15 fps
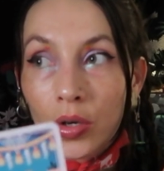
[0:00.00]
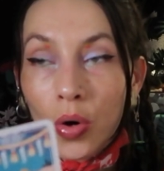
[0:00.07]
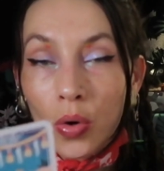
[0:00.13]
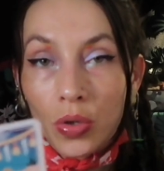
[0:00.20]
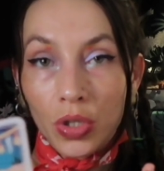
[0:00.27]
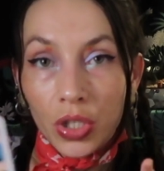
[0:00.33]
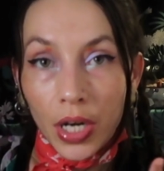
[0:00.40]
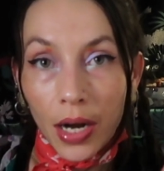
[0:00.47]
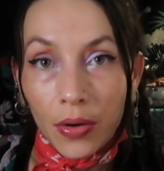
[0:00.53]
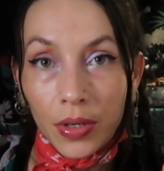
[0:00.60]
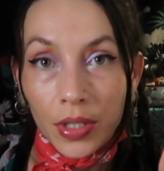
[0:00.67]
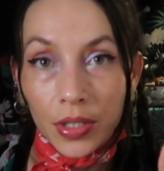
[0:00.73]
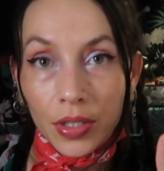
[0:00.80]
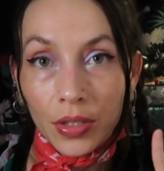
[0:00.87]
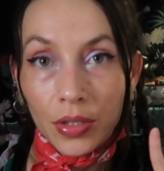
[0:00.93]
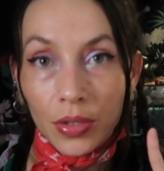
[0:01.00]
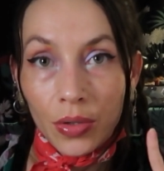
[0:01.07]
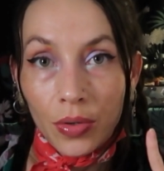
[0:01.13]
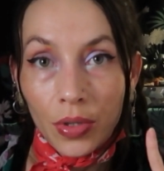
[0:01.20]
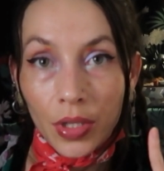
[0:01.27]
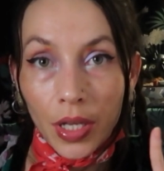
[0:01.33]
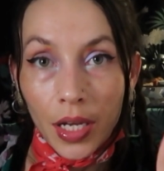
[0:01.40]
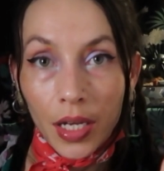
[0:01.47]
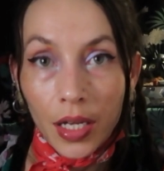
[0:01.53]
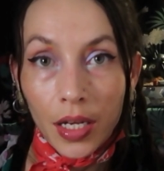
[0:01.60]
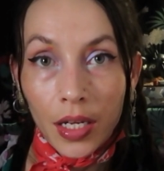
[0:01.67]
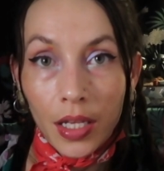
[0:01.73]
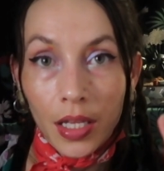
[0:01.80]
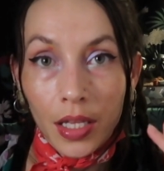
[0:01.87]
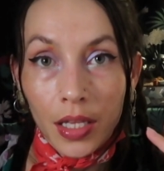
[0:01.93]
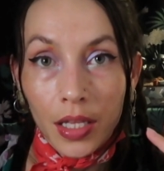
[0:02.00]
cold showers, or like